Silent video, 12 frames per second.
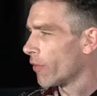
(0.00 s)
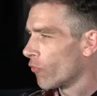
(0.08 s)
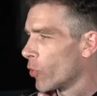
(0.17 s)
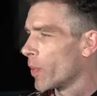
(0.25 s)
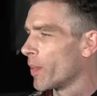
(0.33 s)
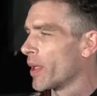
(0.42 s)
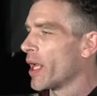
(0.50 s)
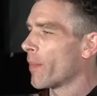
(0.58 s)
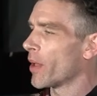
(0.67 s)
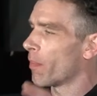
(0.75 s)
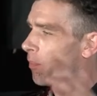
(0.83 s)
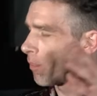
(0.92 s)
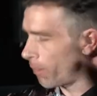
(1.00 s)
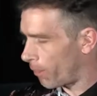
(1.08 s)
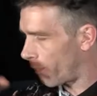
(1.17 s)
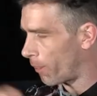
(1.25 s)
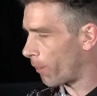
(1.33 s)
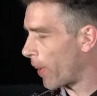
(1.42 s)
then Ruby became the
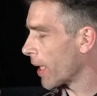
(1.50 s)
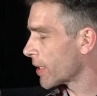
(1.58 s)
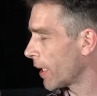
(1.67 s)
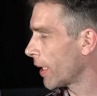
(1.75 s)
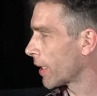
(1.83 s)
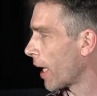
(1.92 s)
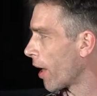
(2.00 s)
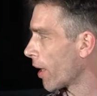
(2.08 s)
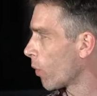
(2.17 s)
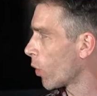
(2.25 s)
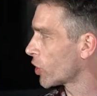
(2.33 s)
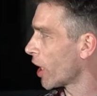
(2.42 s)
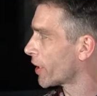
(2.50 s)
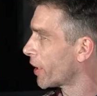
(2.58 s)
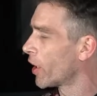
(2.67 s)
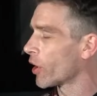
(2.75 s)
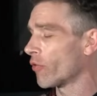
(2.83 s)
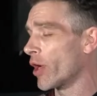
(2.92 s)
backseated character, which I
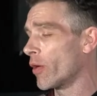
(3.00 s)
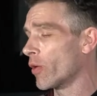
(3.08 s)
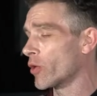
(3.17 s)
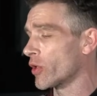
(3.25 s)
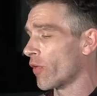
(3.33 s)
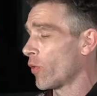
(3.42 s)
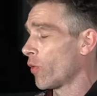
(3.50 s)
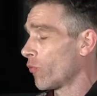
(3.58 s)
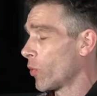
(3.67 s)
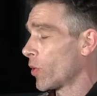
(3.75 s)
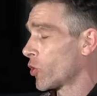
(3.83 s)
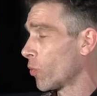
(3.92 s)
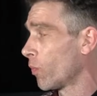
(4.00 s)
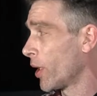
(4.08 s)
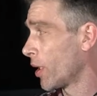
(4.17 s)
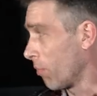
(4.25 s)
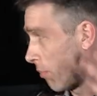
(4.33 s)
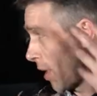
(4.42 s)
didn't agree with because I thought Ruby should
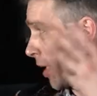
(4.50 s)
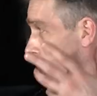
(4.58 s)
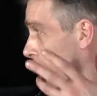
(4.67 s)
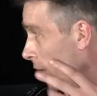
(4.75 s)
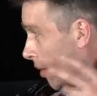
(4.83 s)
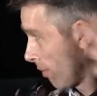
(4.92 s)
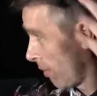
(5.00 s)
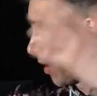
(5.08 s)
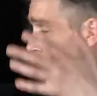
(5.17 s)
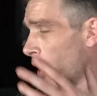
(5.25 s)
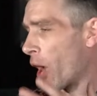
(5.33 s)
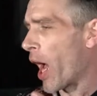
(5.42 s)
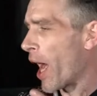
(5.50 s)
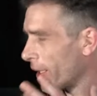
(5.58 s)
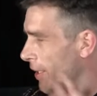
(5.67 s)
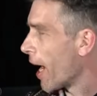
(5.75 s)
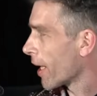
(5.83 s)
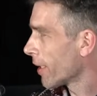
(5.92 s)
be the main
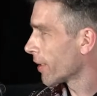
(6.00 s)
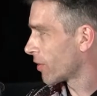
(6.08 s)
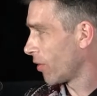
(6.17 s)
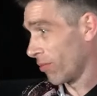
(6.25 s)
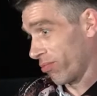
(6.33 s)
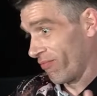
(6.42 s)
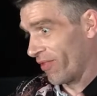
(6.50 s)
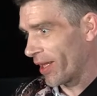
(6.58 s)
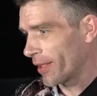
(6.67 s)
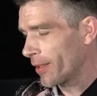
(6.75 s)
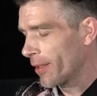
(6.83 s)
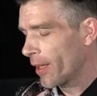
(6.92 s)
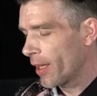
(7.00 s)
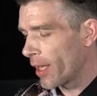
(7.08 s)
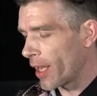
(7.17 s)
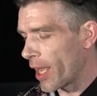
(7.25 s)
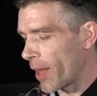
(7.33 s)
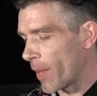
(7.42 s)
antagonist or villain.
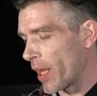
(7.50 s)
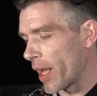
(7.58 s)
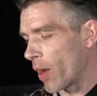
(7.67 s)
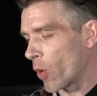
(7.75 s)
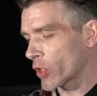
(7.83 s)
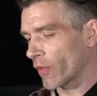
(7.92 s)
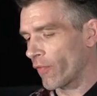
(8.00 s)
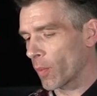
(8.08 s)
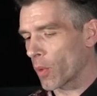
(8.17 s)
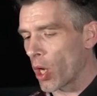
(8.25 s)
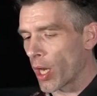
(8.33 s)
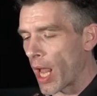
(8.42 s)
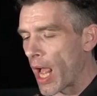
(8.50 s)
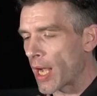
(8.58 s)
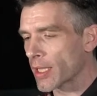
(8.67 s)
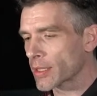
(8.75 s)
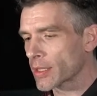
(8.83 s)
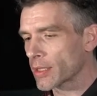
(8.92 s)
And then I watched a film called
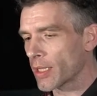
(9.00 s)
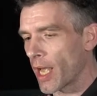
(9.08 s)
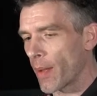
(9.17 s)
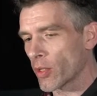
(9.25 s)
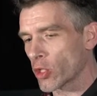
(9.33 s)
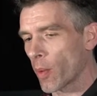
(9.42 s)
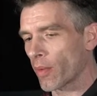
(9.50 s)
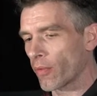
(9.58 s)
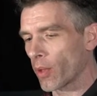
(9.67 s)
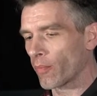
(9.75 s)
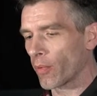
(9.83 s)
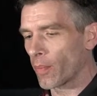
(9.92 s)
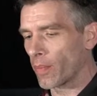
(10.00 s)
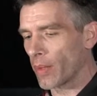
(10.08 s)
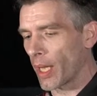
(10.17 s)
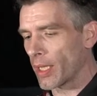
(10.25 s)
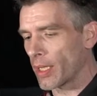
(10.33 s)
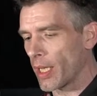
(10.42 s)
Angst, a German film from
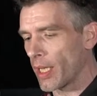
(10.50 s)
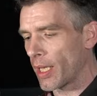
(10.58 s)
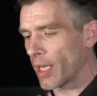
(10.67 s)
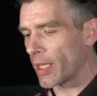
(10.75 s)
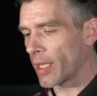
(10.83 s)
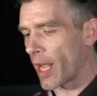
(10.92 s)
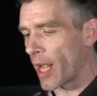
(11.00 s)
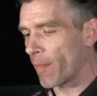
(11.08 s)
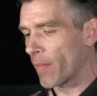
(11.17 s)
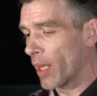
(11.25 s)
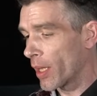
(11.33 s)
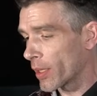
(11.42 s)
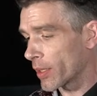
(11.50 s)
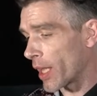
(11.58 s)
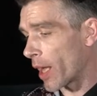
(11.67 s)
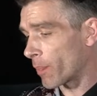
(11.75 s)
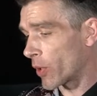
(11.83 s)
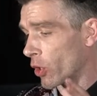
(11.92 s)
1980, and
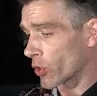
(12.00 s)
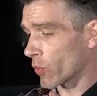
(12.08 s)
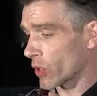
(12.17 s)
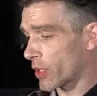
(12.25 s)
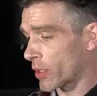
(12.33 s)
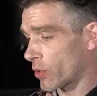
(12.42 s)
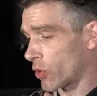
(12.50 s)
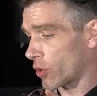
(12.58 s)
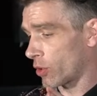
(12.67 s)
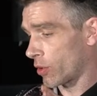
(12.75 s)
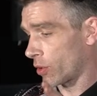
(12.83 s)
that, because it was